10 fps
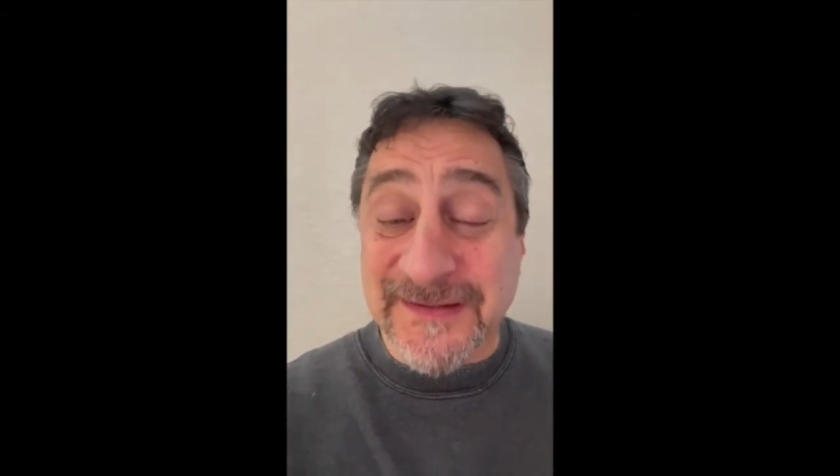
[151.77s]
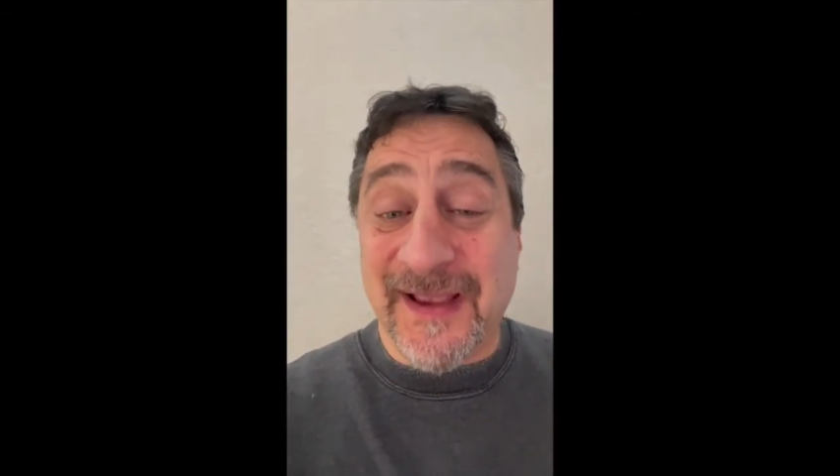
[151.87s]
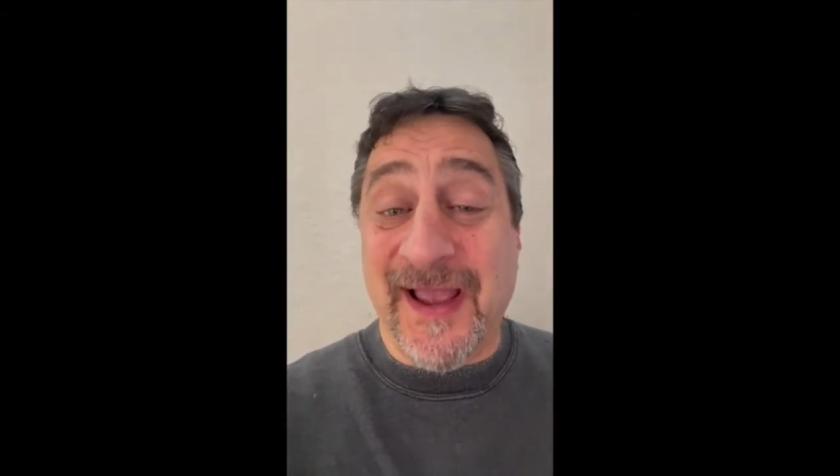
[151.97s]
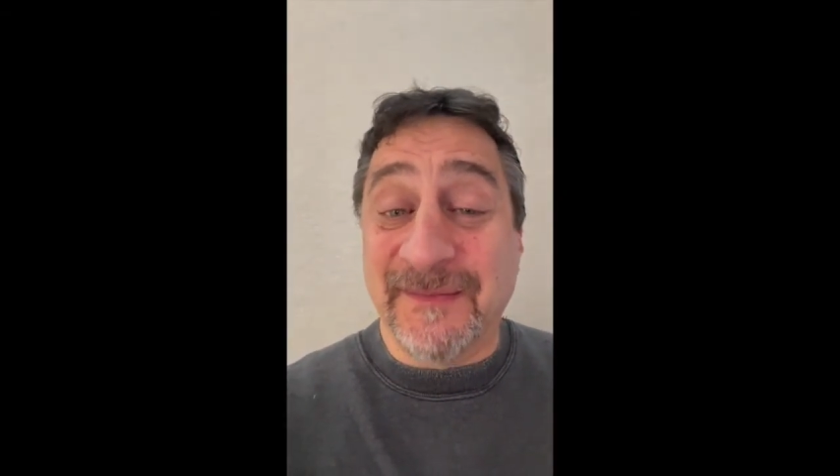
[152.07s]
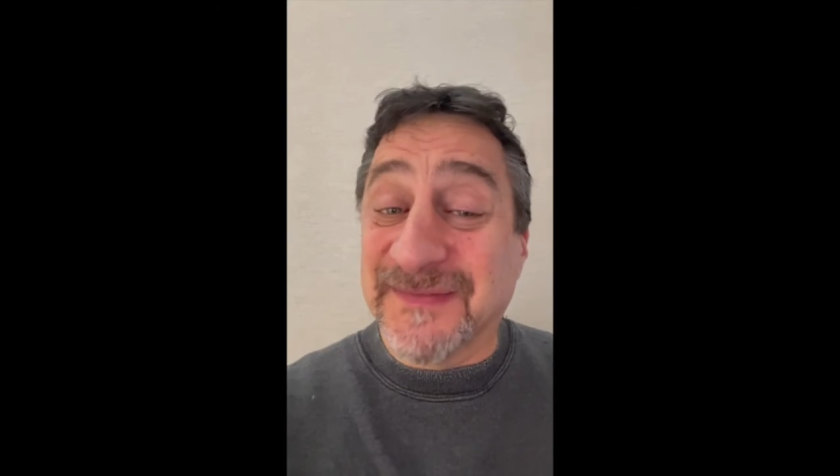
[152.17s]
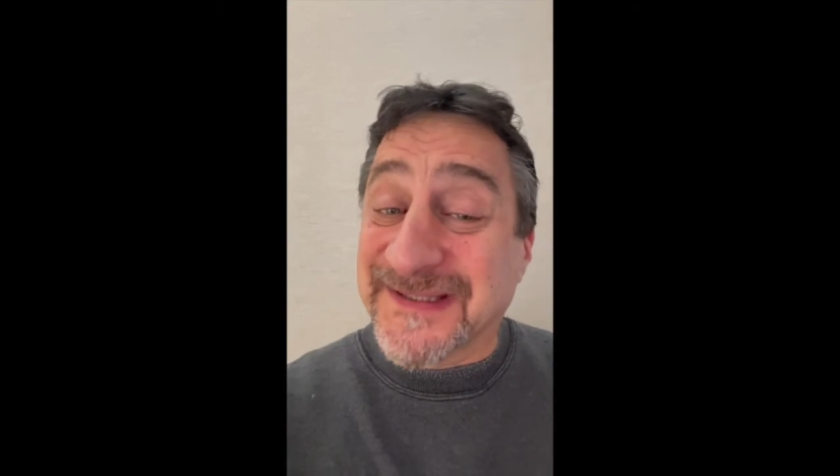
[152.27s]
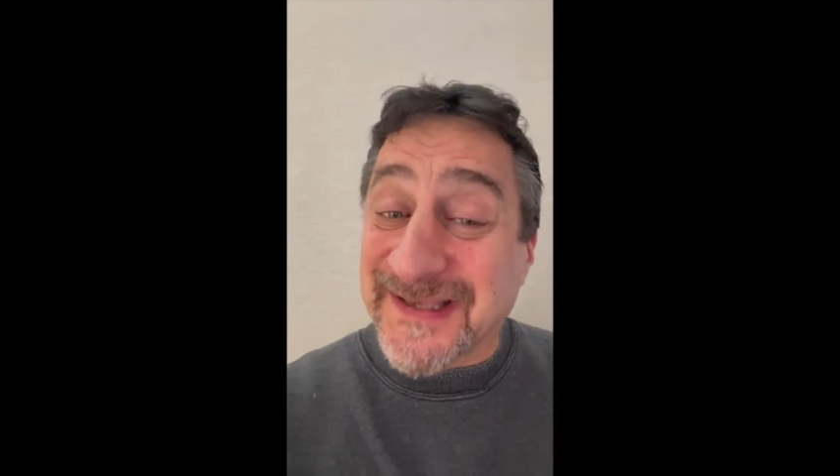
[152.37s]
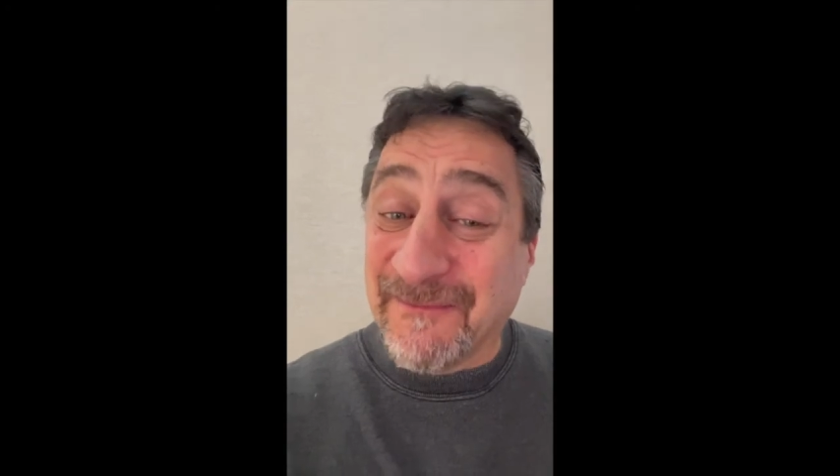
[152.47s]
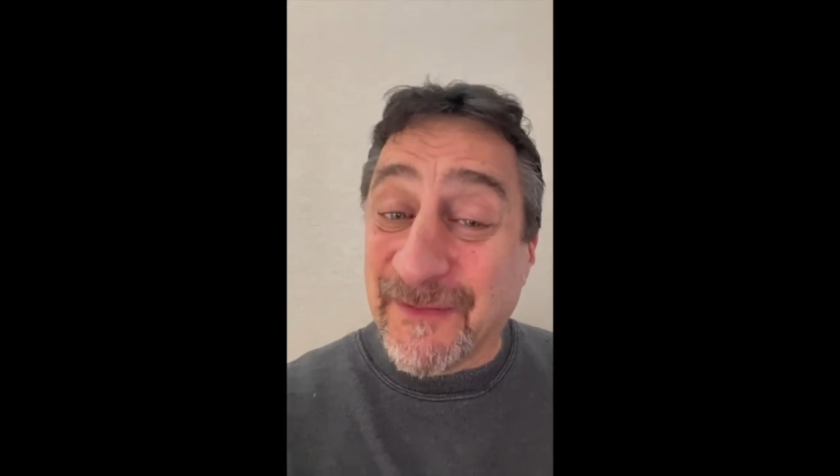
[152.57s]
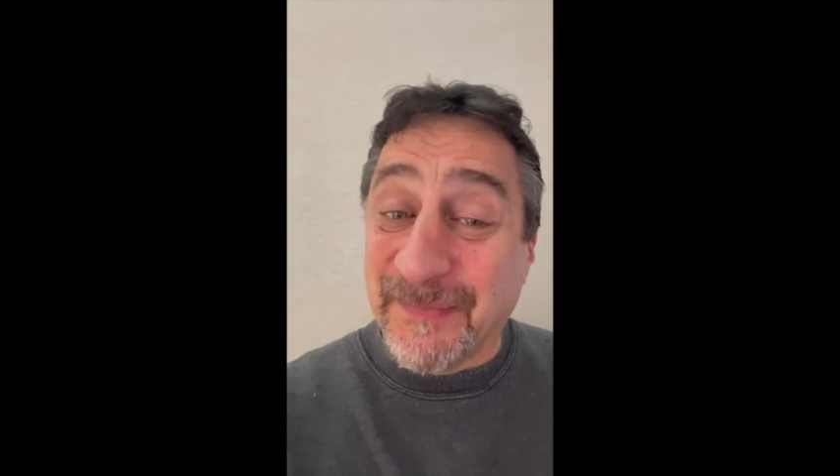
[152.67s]
time,
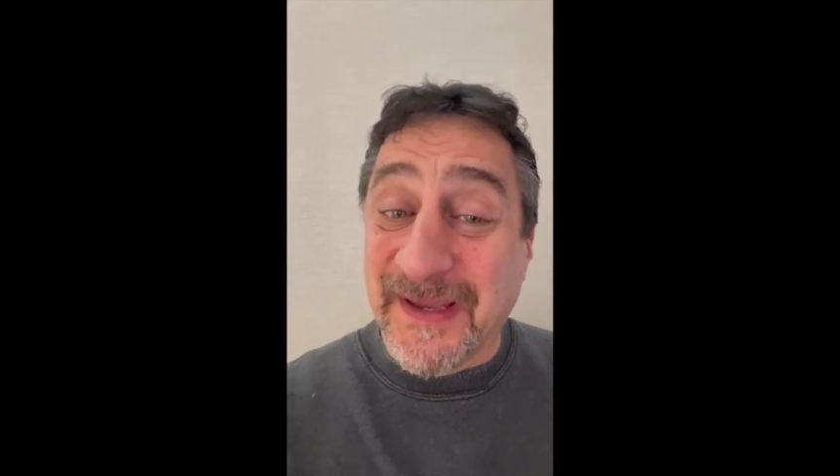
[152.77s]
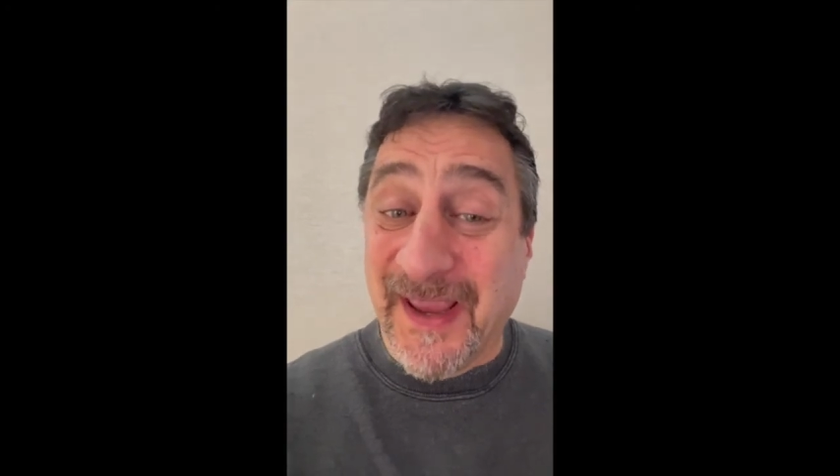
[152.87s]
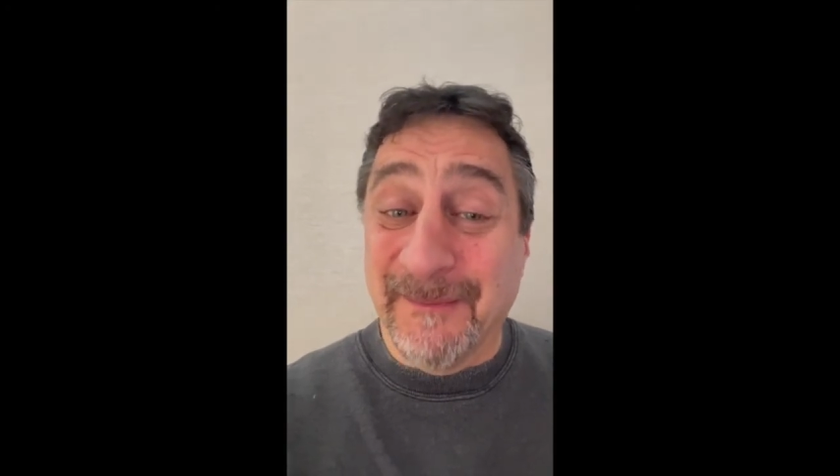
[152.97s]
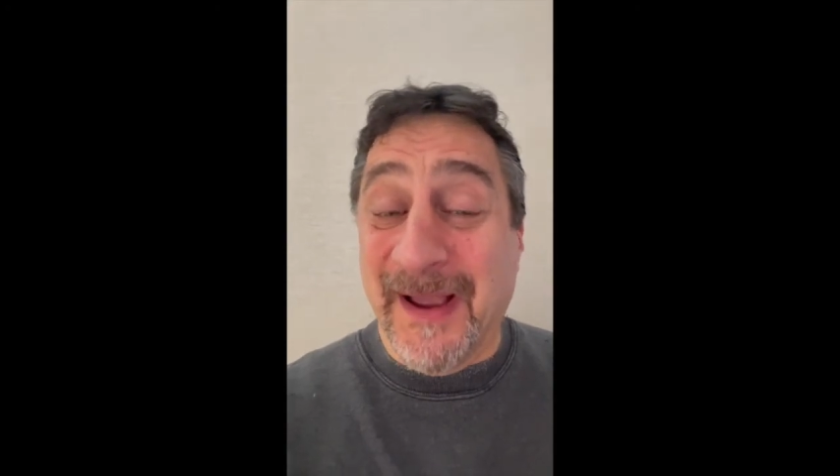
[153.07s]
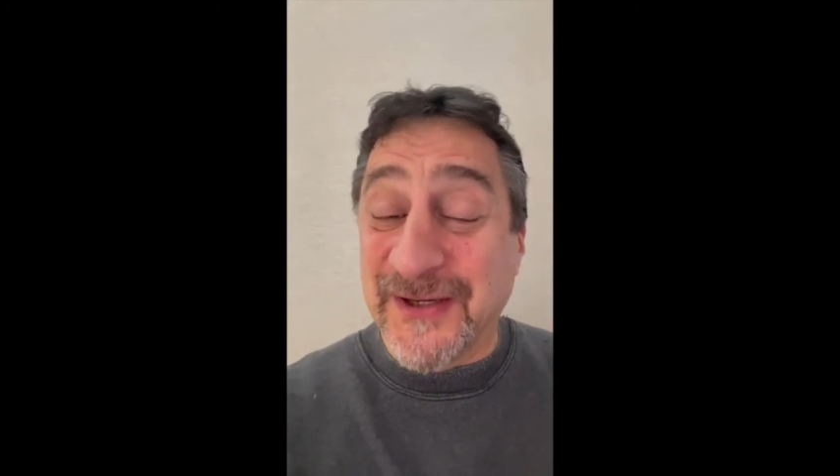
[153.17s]
7 p.m.